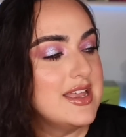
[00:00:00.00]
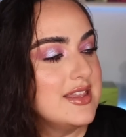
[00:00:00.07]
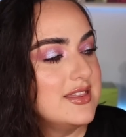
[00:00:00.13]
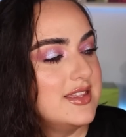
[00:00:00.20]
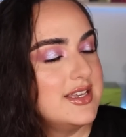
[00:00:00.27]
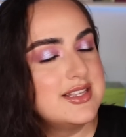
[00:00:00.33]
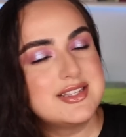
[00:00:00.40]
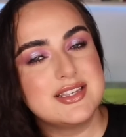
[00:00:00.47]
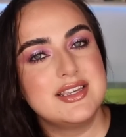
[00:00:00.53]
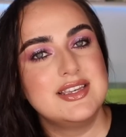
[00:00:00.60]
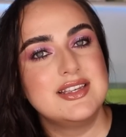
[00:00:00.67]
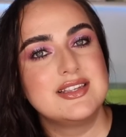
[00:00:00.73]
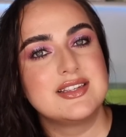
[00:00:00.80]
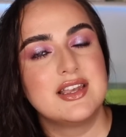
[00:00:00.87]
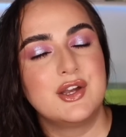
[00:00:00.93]
This
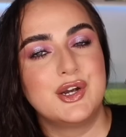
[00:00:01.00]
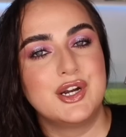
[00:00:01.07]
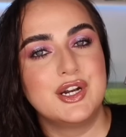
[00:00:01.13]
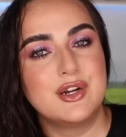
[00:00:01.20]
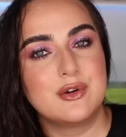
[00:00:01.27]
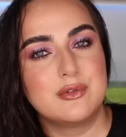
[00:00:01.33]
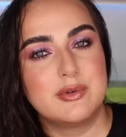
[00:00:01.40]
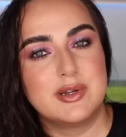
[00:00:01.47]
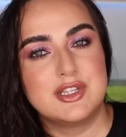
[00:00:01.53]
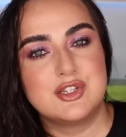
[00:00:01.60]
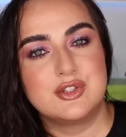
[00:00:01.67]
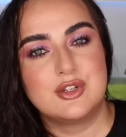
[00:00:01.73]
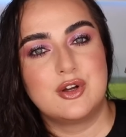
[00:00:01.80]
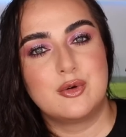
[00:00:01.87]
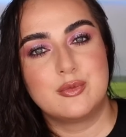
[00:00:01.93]
is her
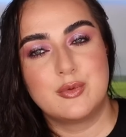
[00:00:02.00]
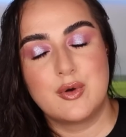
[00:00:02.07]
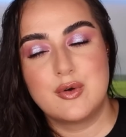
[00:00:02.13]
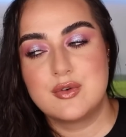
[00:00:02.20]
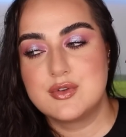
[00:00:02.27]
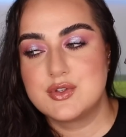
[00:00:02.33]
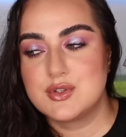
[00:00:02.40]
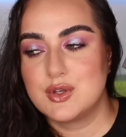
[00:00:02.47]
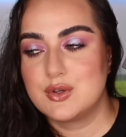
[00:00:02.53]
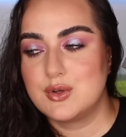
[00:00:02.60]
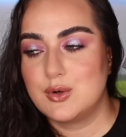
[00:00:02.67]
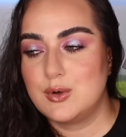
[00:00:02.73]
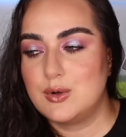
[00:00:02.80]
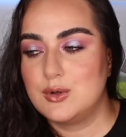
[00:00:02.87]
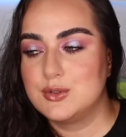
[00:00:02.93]
original rose
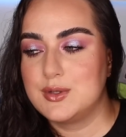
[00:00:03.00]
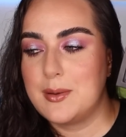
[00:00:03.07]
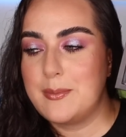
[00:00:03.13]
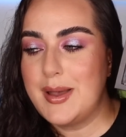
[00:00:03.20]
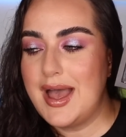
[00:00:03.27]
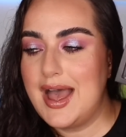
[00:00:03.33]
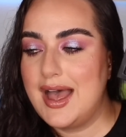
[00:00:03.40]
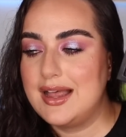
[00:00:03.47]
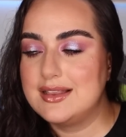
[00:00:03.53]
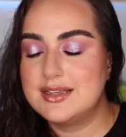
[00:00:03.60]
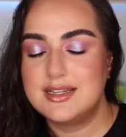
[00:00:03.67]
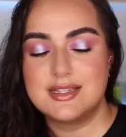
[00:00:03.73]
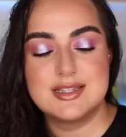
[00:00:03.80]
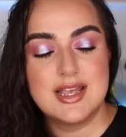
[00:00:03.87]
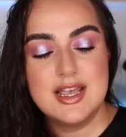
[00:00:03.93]
gold
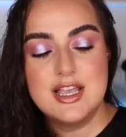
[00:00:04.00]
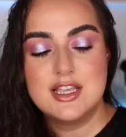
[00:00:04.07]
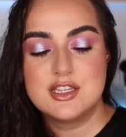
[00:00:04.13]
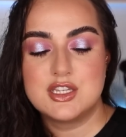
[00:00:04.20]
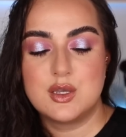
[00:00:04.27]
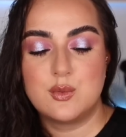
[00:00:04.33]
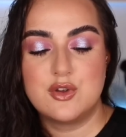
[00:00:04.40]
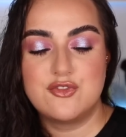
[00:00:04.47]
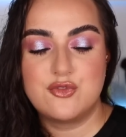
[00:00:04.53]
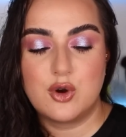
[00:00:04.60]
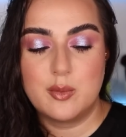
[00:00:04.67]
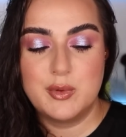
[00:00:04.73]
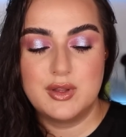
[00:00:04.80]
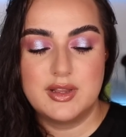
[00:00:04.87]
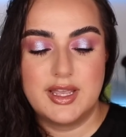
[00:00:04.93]
palette. She
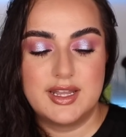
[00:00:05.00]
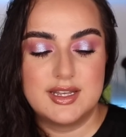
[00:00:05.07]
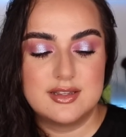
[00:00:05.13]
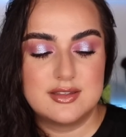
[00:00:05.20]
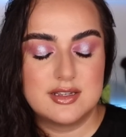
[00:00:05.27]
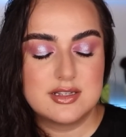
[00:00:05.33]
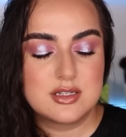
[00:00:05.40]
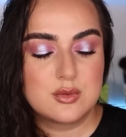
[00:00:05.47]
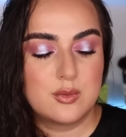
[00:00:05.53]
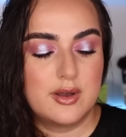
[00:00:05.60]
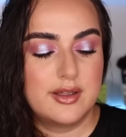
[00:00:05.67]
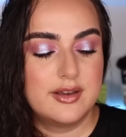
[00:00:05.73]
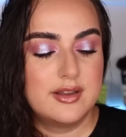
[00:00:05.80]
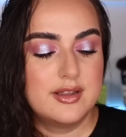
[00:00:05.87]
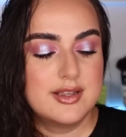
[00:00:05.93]
reformulated this
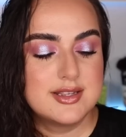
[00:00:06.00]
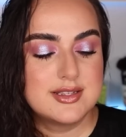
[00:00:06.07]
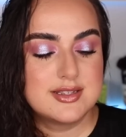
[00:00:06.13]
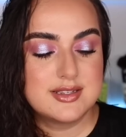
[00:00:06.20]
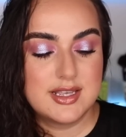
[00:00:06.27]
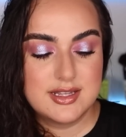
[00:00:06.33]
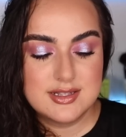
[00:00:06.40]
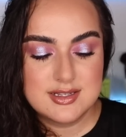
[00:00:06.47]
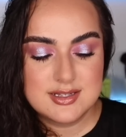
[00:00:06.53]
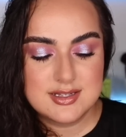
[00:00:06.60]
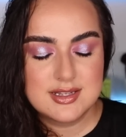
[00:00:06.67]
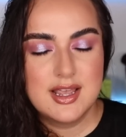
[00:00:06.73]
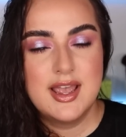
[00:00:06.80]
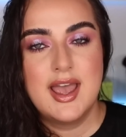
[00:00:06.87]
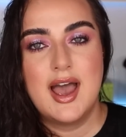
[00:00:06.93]
one
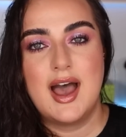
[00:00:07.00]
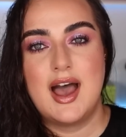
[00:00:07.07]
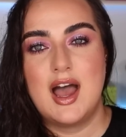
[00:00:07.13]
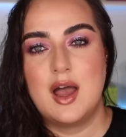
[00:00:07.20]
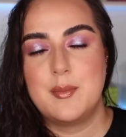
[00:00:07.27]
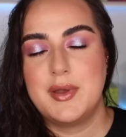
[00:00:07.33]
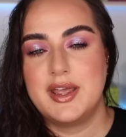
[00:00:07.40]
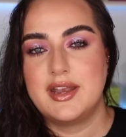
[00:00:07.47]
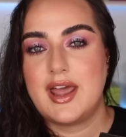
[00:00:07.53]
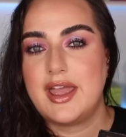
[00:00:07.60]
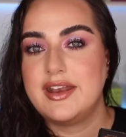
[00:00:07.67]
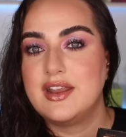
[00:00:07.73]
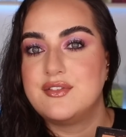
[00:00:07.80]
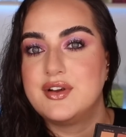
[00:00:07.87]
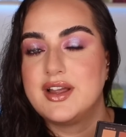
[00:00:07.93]
since um, and
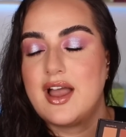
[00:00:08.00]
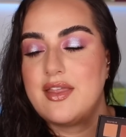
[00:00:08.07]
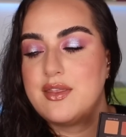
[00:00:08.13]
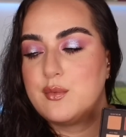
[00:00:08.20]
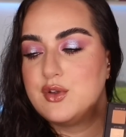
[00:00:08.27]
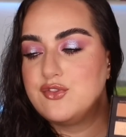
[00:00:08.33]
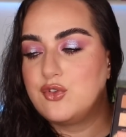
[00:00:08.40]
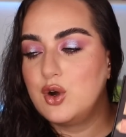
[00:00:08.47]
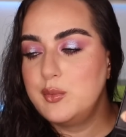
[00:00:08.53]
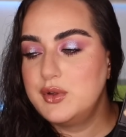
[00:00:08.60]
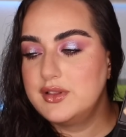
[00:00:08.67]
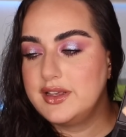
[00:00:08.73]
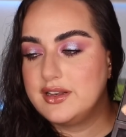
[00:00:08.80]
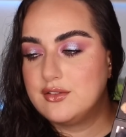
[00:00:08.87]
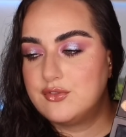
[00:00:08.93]
I never got the
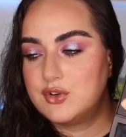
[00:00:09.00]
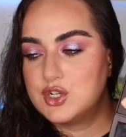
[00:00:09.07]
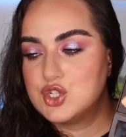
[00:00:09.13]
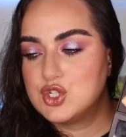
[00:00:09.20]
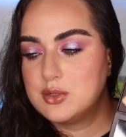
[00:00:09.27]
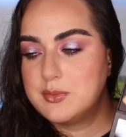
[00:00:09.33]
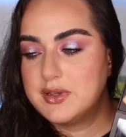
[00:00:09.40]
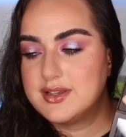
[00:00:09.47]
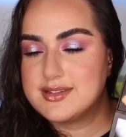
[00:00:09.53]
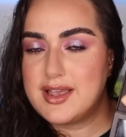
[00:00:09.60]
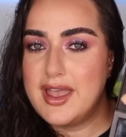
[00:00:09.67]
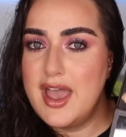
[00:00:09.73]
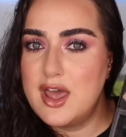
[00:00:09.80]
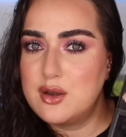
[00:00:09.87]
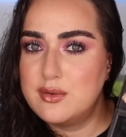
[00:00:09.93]
reformulated version because
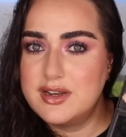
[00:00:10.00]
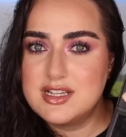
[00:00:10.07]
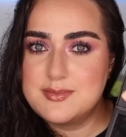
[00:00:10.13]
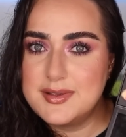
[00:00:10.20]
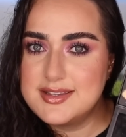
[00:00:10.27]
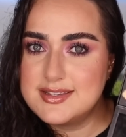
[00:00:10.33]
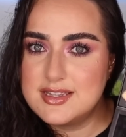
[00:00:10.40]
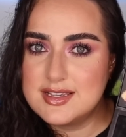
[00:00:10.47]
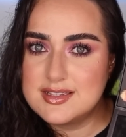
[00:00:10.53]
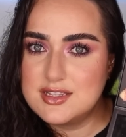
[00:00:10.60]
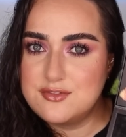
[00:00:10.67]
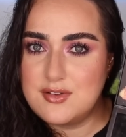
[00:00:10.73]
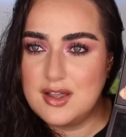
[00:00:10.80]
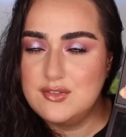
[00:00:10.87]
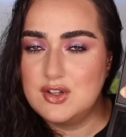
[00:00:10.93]
I had already spent
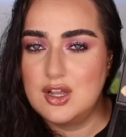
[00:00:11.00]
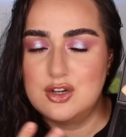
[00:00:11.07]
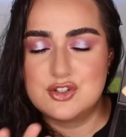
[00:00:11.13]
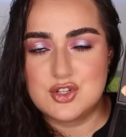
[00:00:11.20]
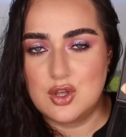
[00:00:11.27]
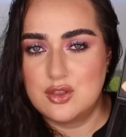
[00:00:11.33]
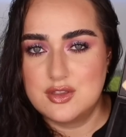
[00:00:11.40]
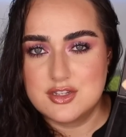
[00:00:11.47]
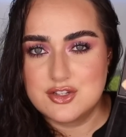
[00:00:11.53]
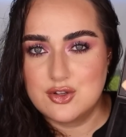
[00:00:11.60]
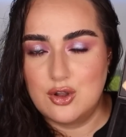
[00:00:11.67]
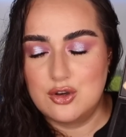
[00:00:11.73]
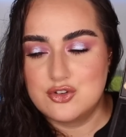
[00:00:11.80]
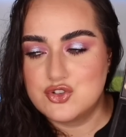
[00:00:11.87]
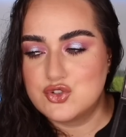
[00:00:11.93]
$65 on this
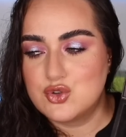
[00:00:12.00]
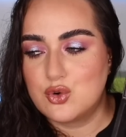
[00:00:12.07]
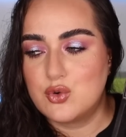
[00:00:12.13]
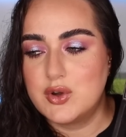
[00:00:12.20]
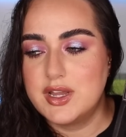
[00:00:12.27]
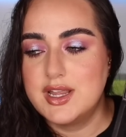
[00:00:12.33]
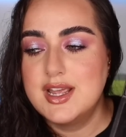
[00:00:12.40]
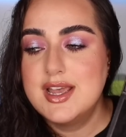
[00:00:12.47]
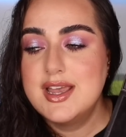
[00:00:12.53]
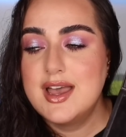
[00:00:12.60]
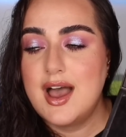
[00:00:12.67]
color story.